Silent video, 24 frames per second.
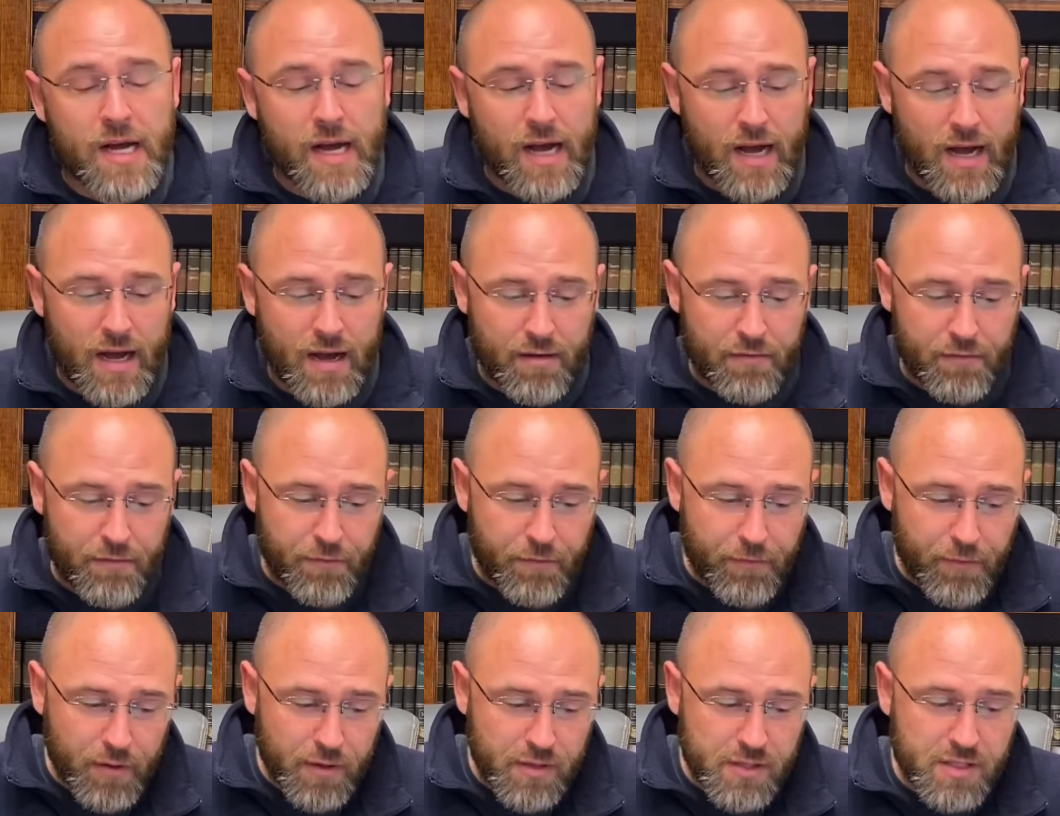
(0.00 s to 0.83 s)
Uh,
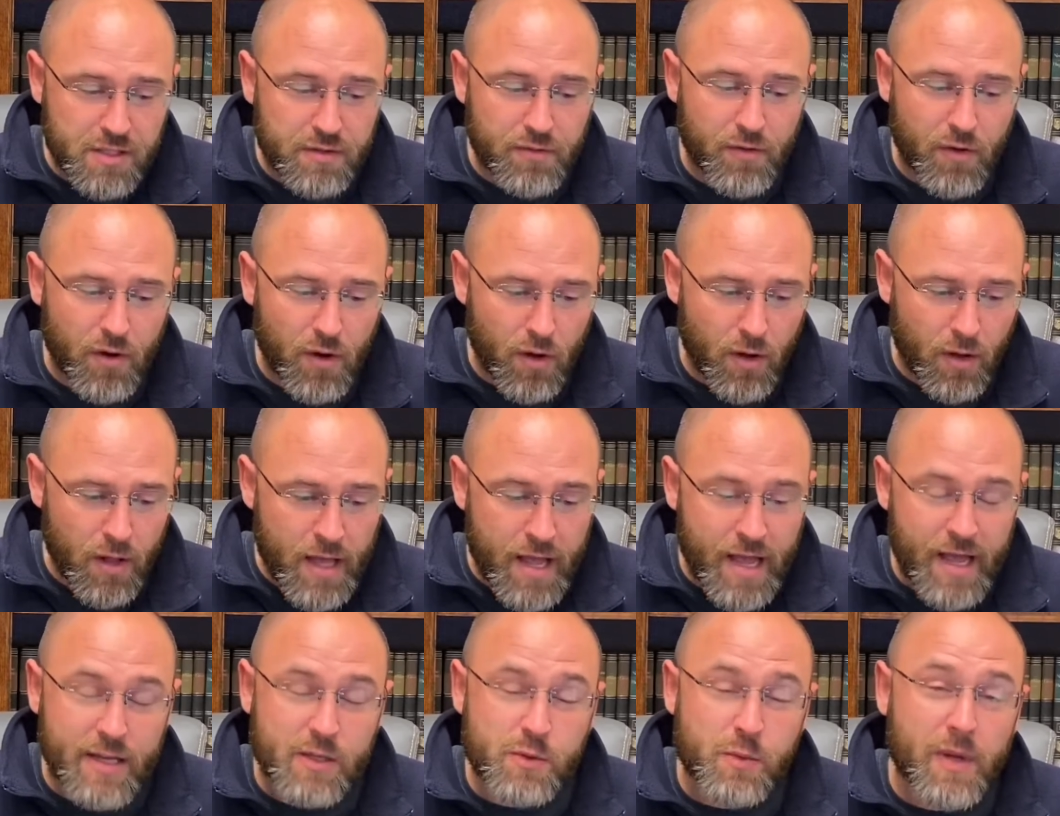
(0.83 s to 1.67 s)
first of all,
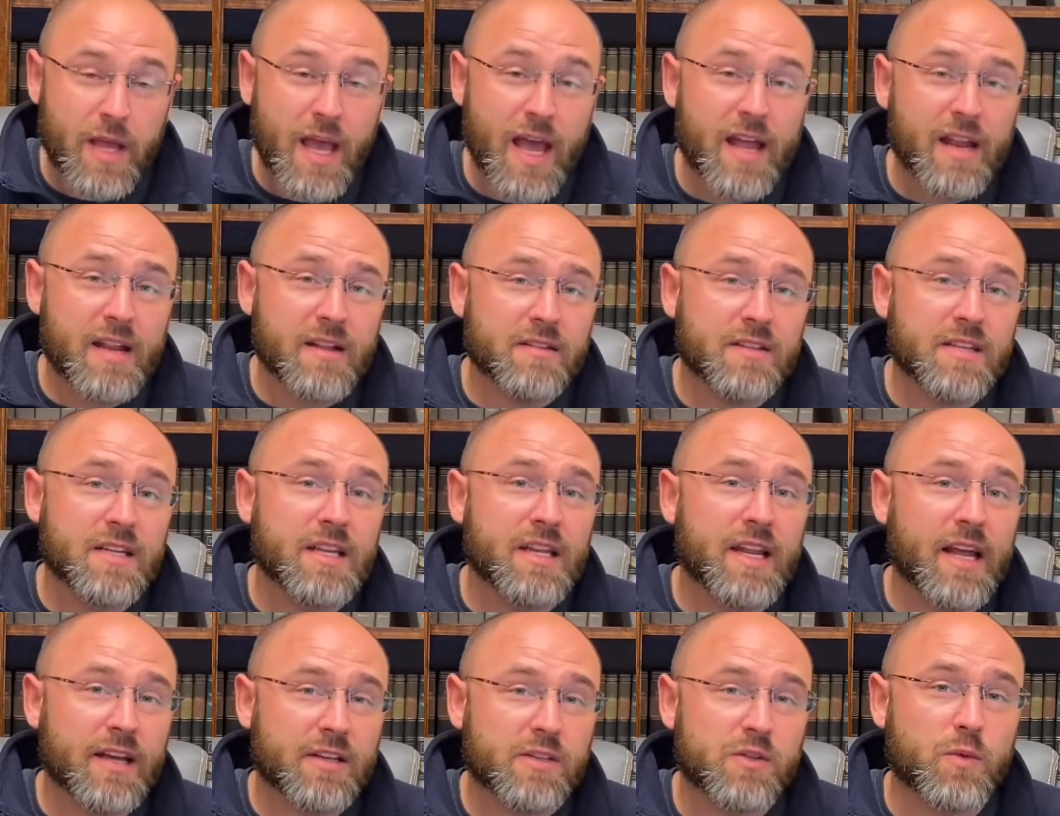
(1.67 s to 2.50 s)
as we head into
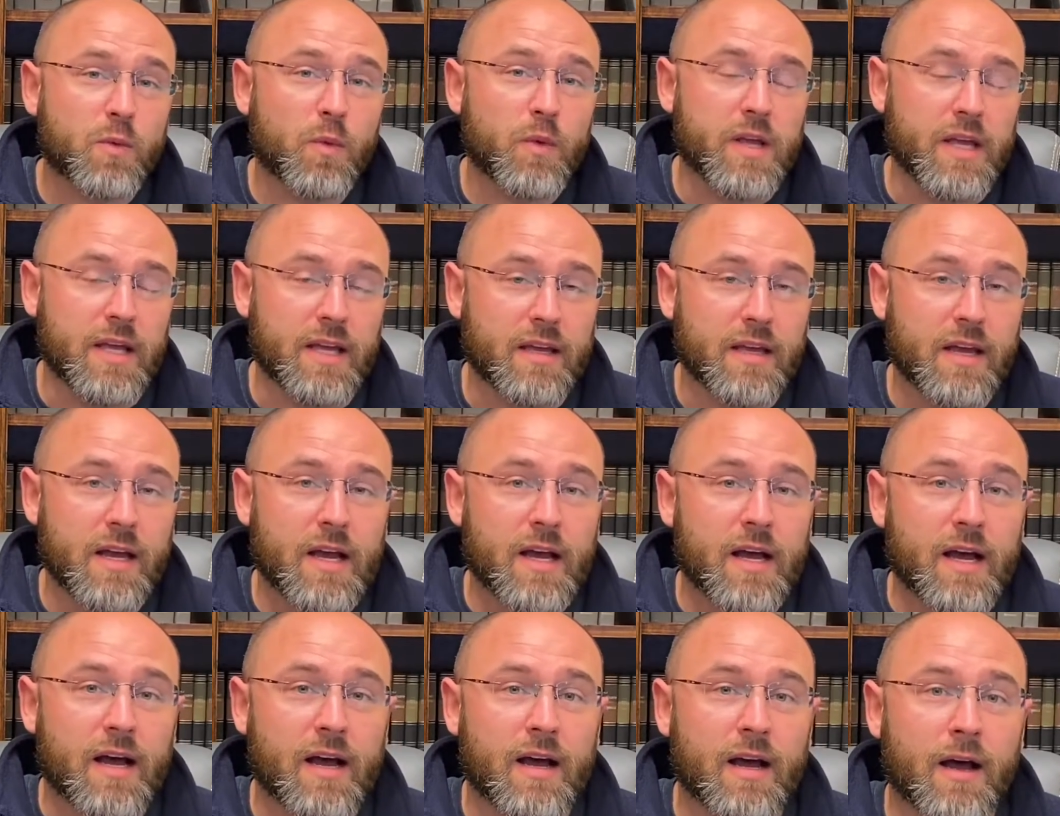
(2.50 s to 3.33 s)
next week,
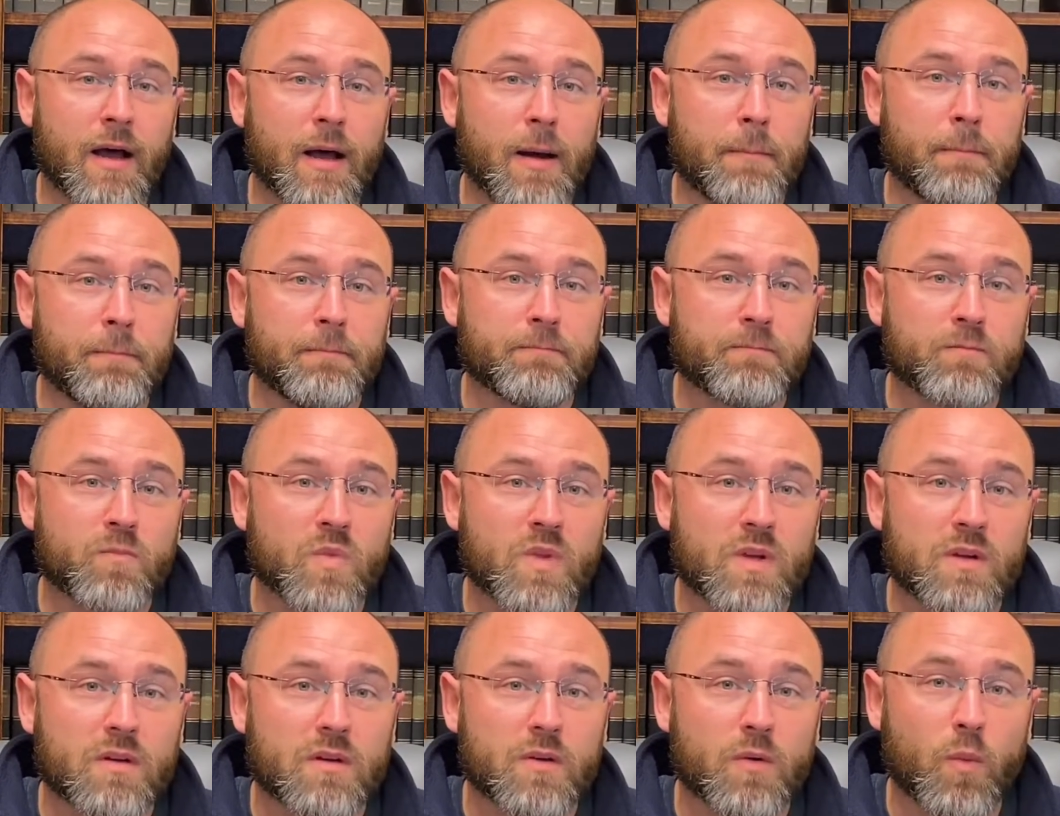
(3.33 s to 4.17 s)
um,
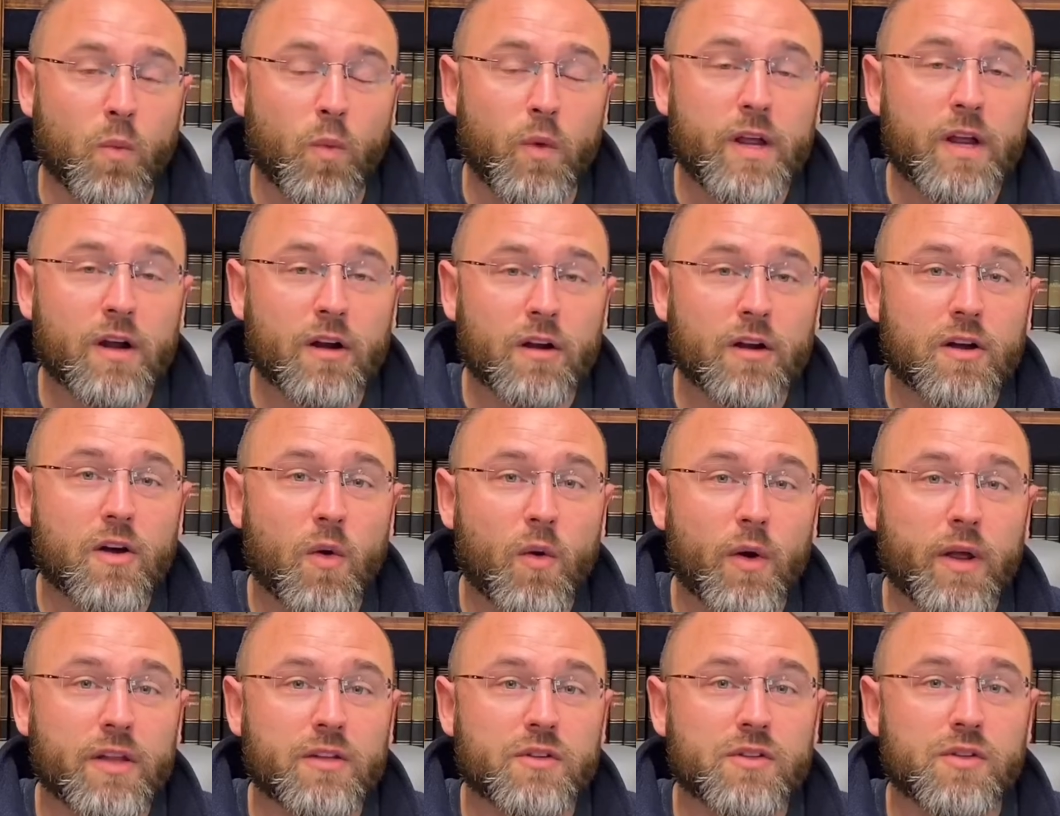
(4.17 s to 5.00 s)
we are
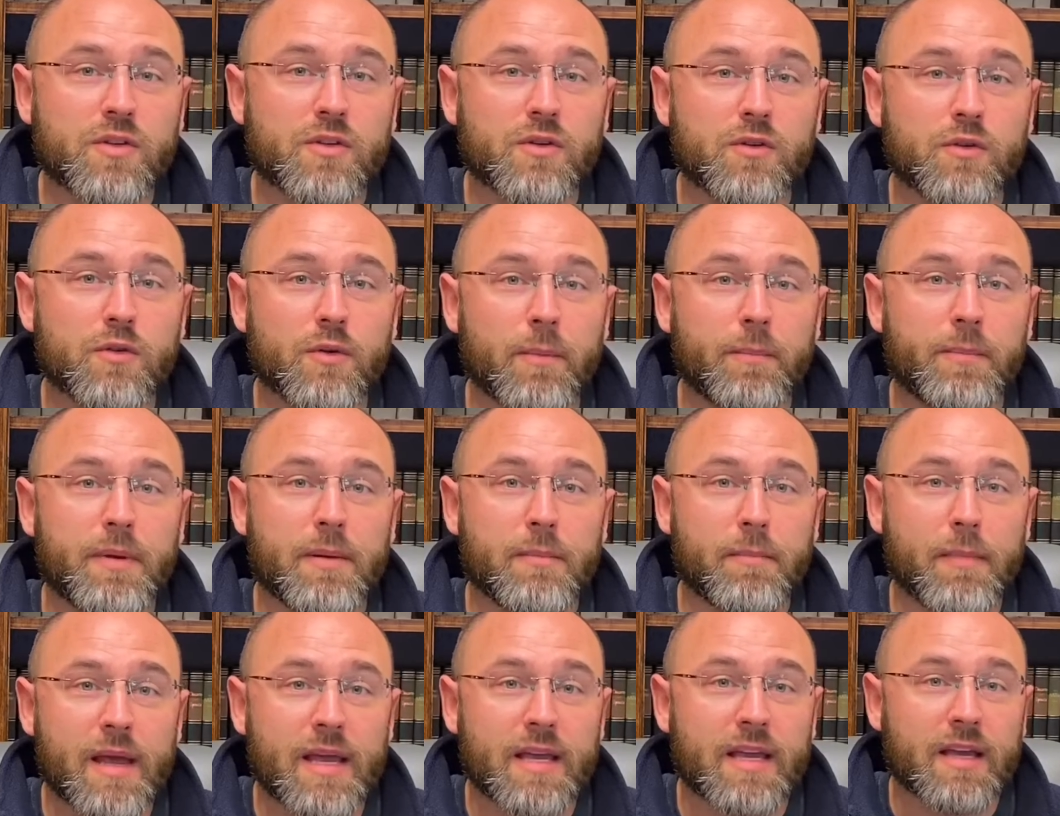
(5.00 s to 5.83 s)
going to be
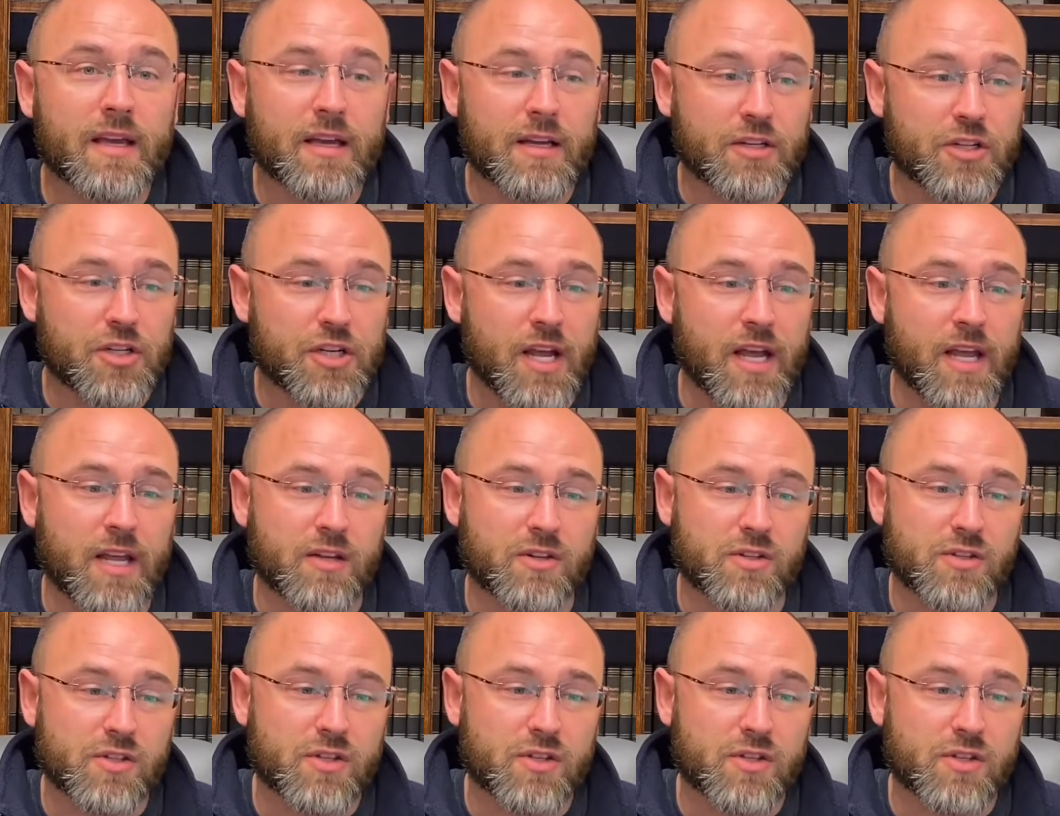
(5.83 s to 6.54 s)
making a change.